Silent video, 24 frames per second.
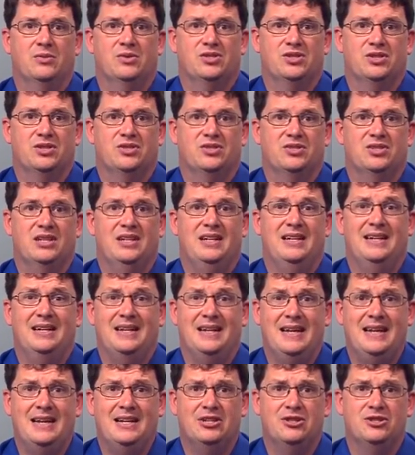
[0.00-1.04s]
results in
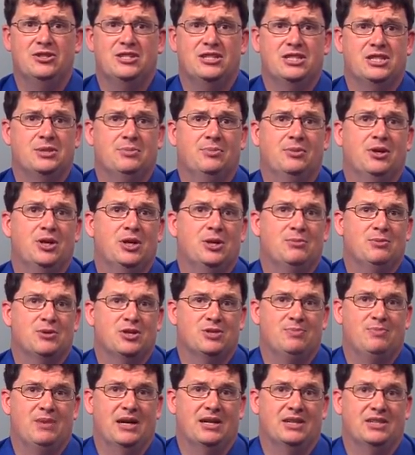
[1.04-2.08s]
an interdisciplinary
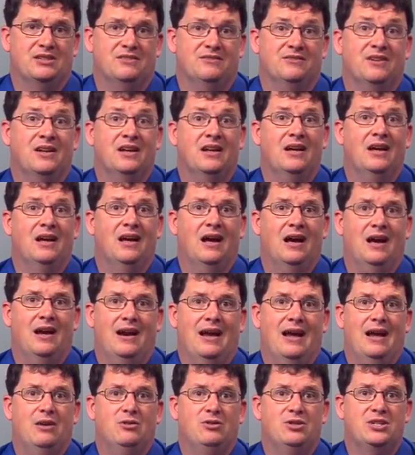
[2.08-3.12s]
perspective on
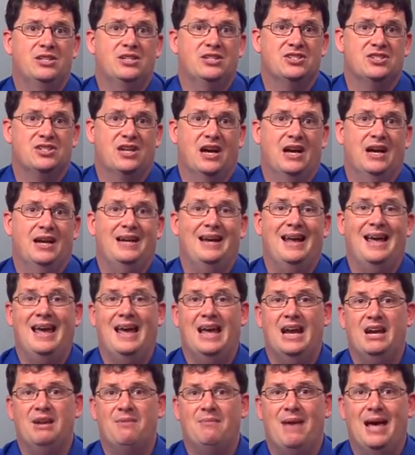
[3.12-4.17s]
how to design
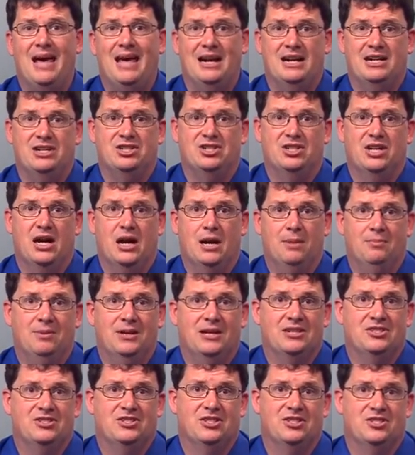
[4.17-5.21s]
and manage
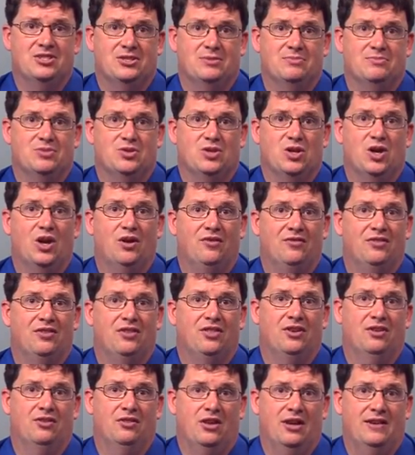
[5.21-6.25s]
complex systems over
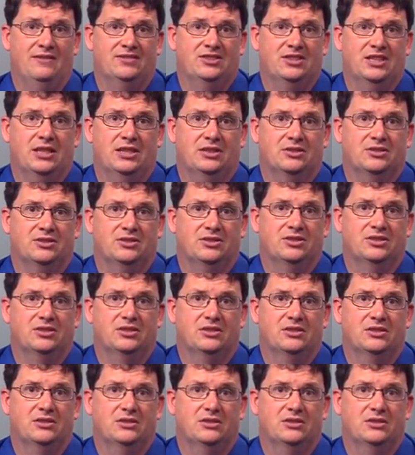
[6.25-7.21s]
their life cycles.